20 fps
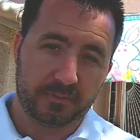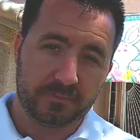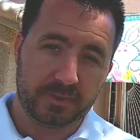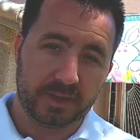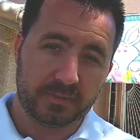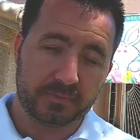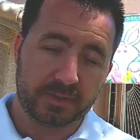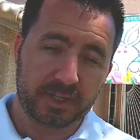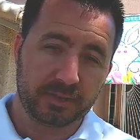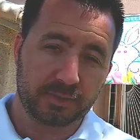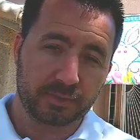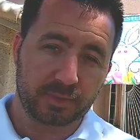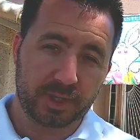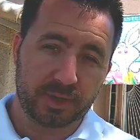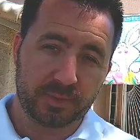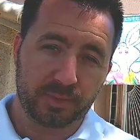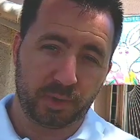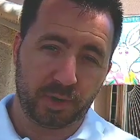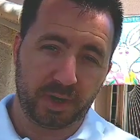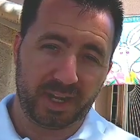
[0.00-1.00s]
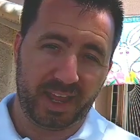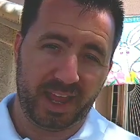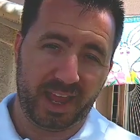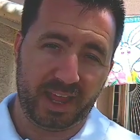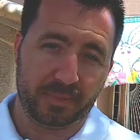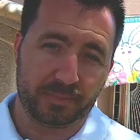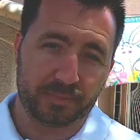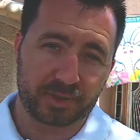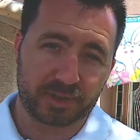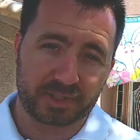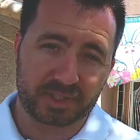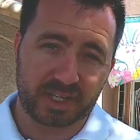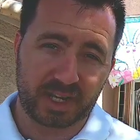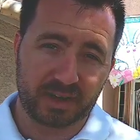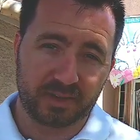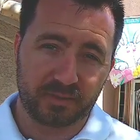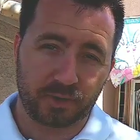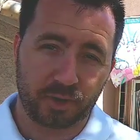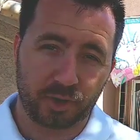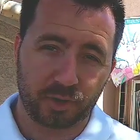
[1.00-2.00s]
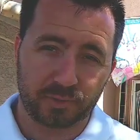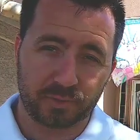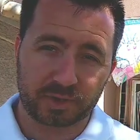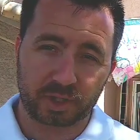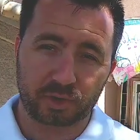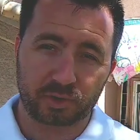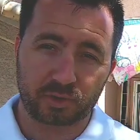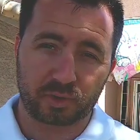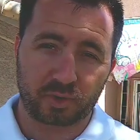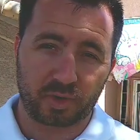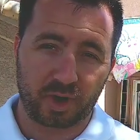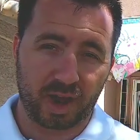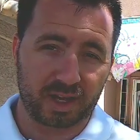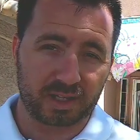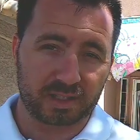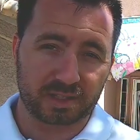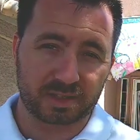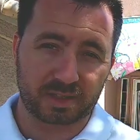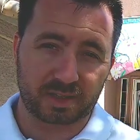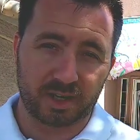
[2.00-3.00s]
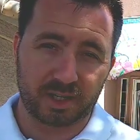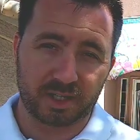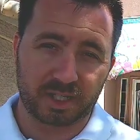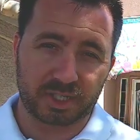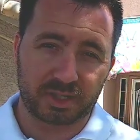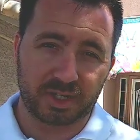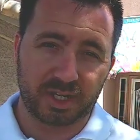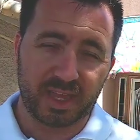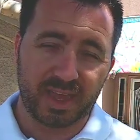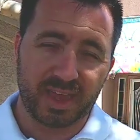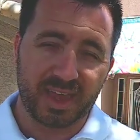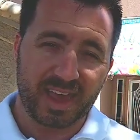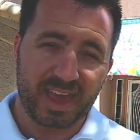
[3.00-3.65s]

53.8% of homes across the country